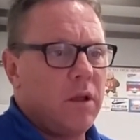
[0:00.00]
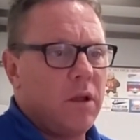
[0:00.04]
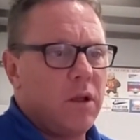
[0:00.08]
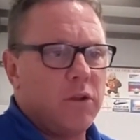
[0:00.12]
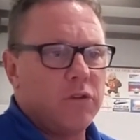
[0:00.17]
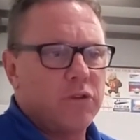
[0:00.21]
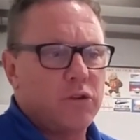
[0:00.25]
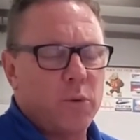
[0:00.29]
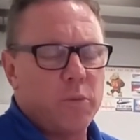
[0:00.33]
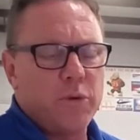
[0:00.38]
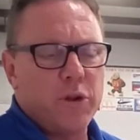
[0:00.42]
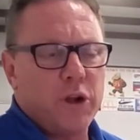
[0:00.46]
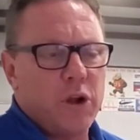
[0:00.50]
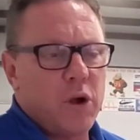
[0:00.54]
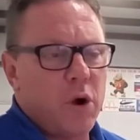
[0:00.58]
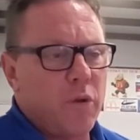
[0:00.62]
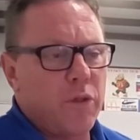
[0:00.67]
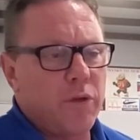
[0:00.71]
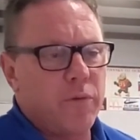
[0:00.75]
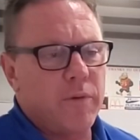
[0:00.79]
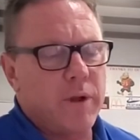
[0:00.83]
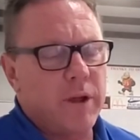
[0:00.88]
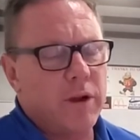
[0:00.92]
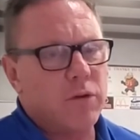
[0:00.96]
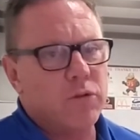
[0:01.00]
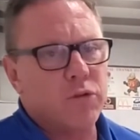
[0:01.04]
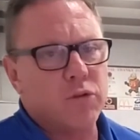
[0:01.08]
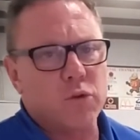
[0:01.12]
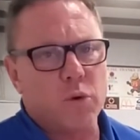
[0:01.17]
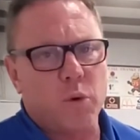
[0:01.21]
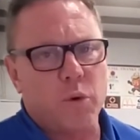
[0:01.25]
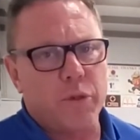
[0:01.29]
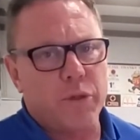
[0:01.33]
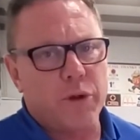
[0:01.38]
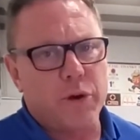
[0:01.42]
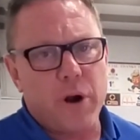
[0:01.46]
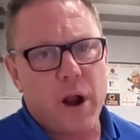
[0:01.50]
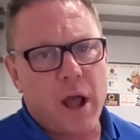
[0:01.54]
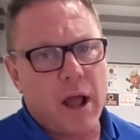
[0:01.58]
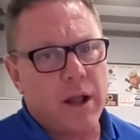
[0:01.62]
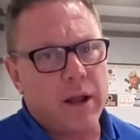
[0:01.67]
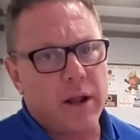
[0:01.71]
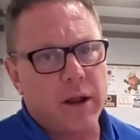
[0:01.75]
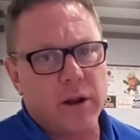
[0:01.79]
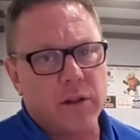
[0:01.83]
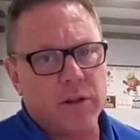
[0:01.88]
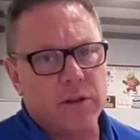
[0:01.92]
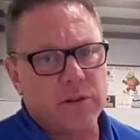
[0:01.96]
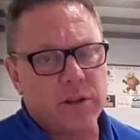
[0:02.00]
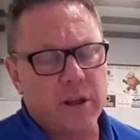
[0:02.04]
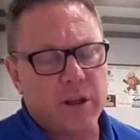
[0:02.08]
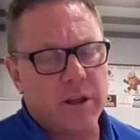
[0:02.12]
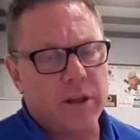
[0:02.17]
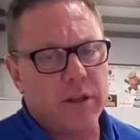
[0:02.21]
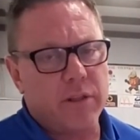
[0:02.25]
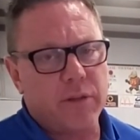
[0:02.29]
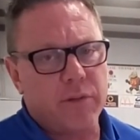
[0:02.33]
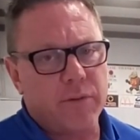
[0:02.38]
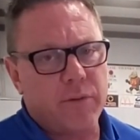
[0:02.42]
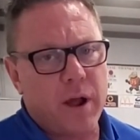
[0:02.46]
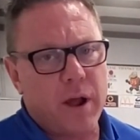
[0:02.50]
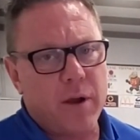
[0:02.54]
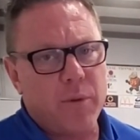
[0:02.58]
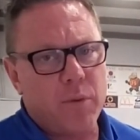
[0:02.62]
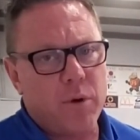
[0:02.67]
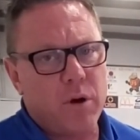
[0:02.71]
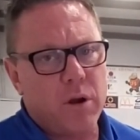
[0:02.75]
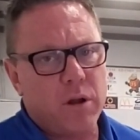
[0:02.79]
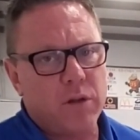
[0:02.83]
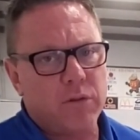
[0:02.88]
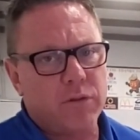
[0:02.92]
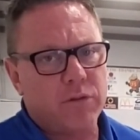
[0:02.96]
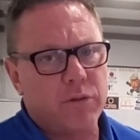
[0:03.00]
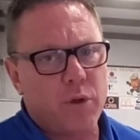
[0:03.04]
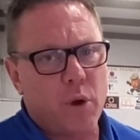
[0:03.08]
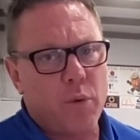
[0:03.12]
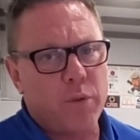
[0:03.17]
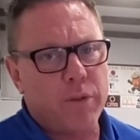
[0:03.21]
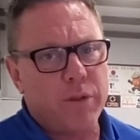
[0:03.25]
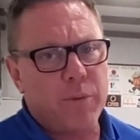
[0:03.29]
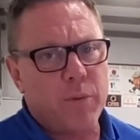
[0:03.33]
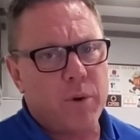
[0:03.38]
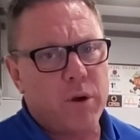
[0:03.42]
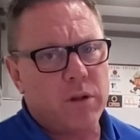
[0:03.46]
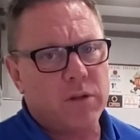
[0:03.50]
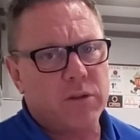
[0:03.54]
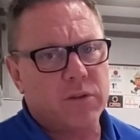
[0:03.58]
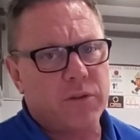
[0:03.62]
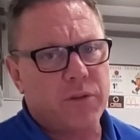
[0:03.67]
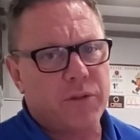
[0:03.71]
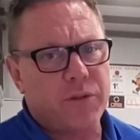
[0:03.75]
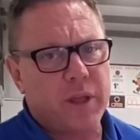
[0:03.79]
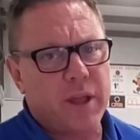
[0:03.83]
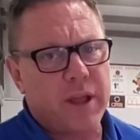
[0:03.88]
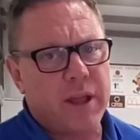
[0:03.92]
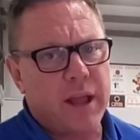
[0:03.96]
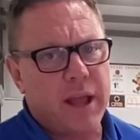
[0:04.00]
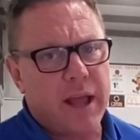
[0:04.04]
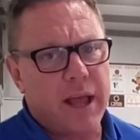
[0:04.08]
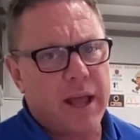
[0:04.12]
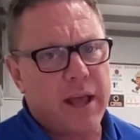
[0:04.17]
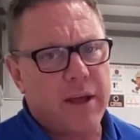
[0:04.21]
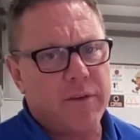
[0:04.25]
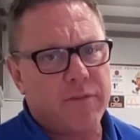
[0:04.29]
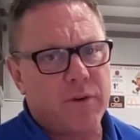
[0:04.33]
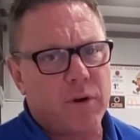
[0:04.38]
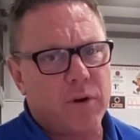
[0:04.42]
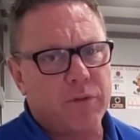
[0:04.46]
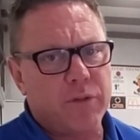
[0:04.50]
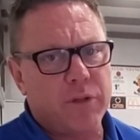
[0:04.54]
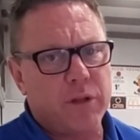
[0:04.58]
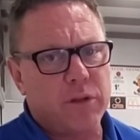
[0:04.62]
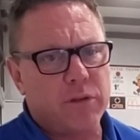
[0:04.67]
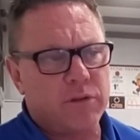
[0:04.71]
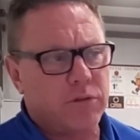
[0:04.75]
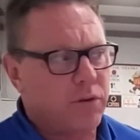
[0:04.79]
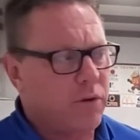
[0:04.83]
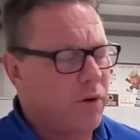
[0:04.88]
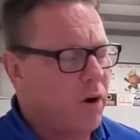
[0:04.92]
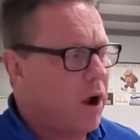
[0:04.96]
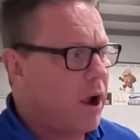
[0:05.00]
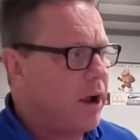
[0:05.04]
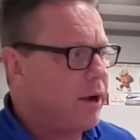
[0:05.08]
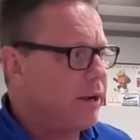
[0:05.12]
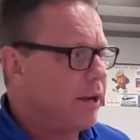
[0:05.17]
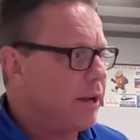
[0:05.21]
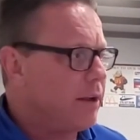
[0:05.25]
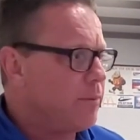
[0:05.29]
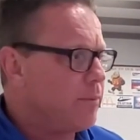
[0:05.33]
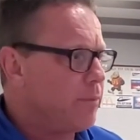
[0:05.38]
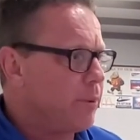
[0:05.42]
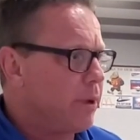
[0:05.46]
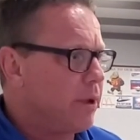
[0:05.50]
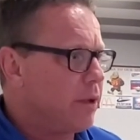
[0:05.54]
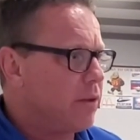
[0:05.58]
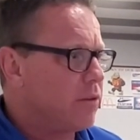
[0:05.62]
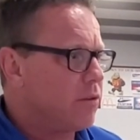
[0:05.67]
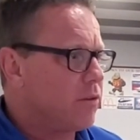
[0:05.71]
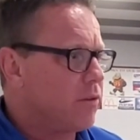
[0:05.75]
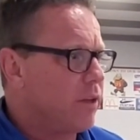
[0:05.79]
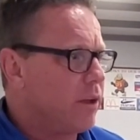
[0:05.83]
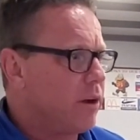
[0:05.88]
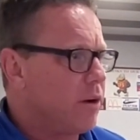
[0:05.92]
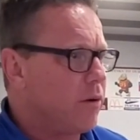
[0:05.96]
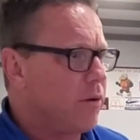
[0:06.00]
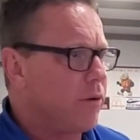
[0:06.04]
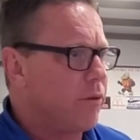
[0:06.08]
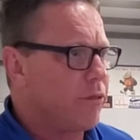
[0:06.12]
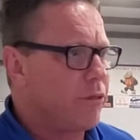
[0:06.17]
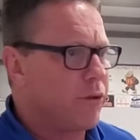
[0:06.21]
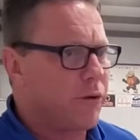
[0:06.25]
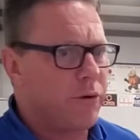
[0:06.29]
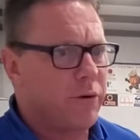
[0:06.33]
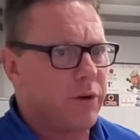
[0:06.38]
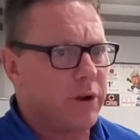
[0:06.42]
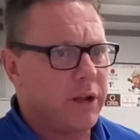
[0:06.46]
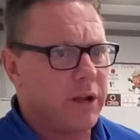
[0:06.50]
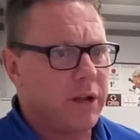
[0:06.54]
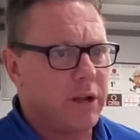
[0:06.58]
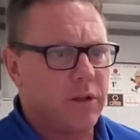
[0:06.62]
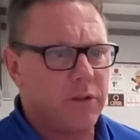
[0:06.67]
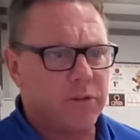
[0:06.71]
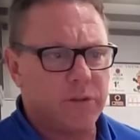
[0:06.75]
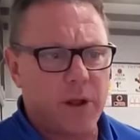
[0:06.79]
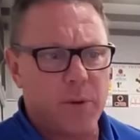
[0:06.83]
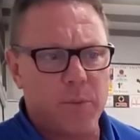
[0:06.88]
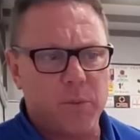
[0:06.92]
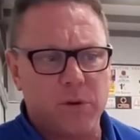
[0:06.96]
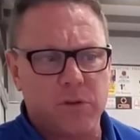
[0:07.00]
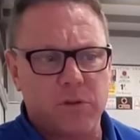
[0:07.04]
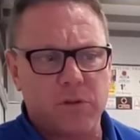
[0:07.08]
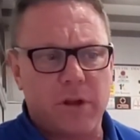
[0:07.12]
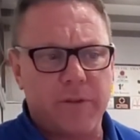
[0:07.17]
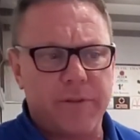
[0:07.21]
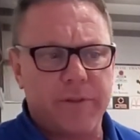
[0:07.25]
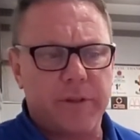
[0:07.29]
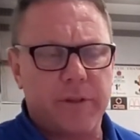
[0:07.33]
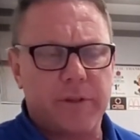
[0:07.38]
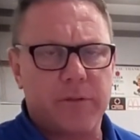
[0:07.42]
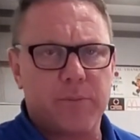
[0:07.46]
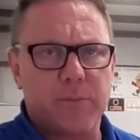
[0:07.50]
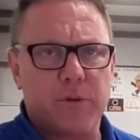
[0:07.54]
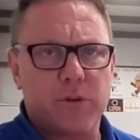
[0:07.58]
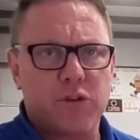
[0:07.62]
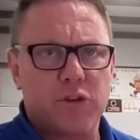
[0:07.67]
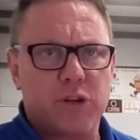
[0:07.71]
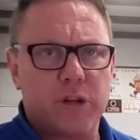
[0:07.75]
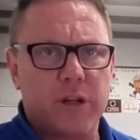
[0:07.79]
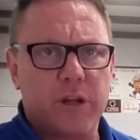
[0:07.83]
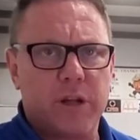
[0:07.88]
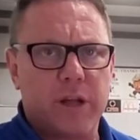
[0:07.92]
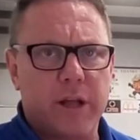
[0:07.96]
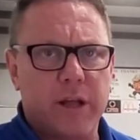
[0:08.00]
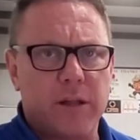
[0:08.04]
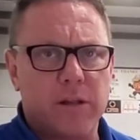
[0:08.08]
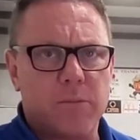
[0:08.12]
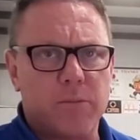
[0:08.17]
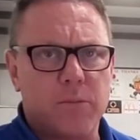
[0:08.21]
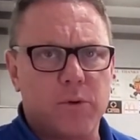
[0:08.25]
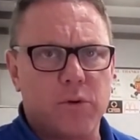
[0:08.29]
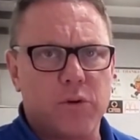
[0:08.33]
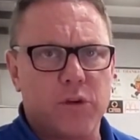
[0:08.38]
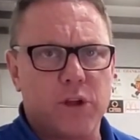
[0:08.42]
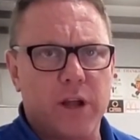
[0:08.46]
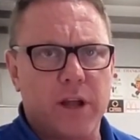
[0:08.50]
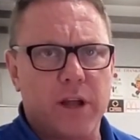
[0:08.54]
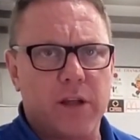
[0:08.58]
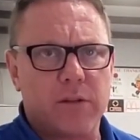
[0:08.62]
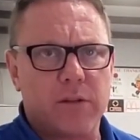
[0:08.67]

so when you go to the rental store, they're not going to sell you the right ones. The only ones that they have are these grinding bits that are a 30. Is that what's on the machine, Caleb, or do you got